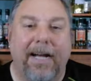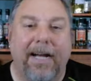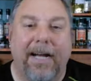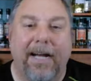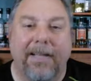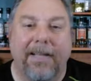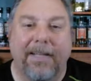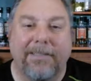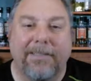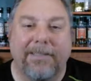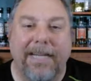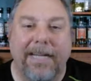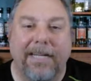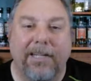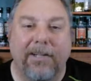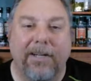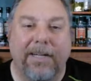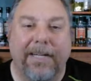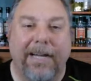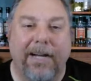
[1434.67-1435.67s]
let's take a
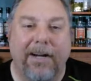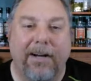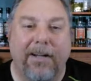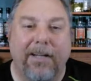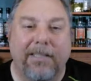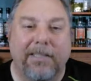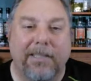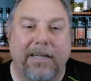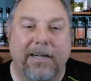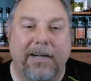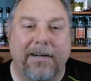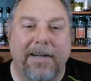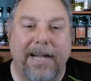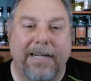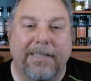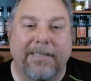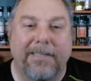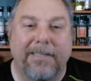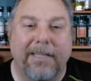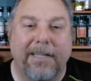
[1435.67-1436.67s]
look here. Let's our
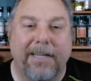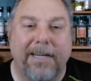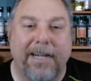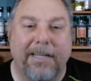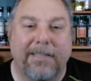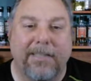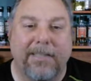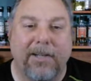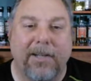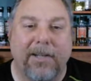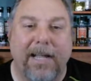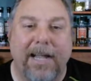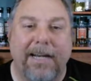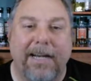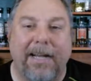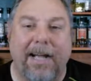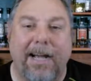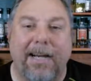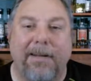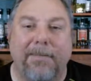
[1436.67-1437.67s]
next little
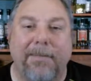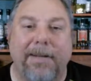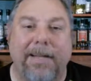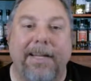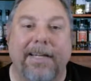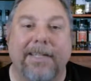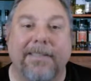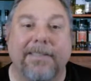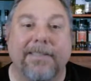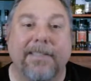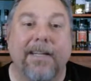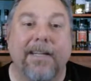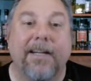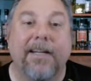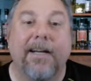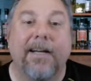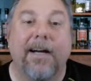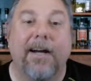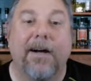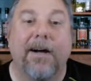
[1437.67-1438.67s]
line item is
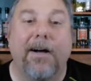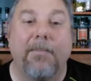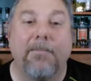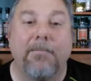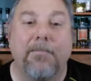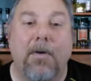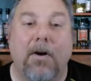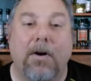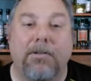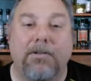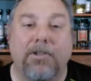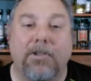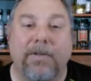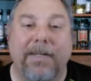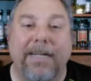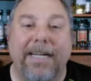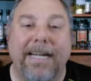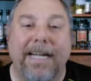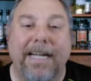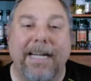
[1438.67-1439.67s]

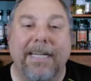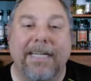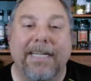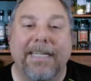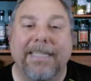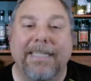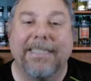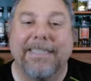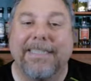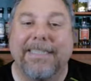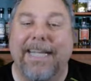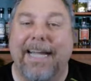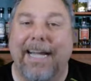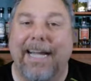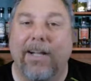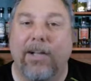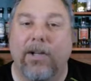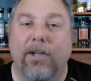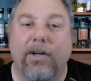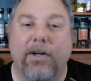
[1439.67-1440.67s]
Marjorie
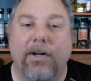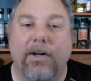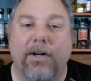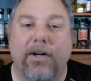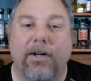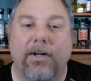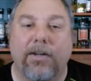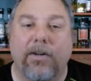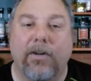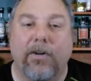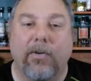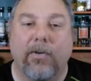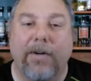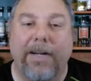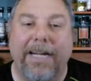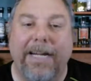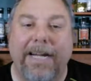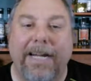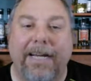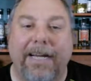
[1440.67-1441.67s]
Taylor
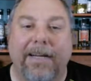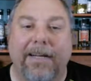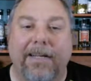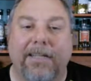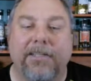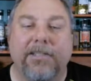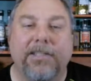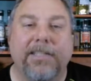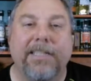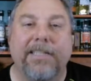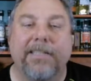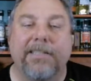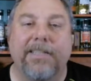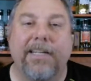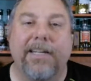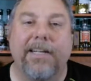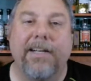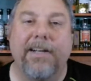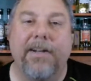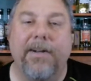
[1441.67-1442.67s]
Greene. She is
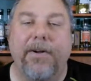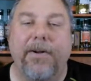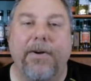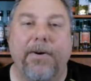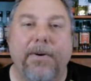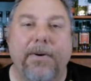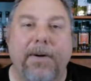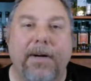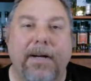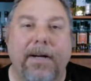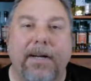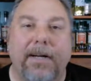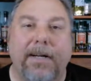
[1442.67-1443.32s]
the new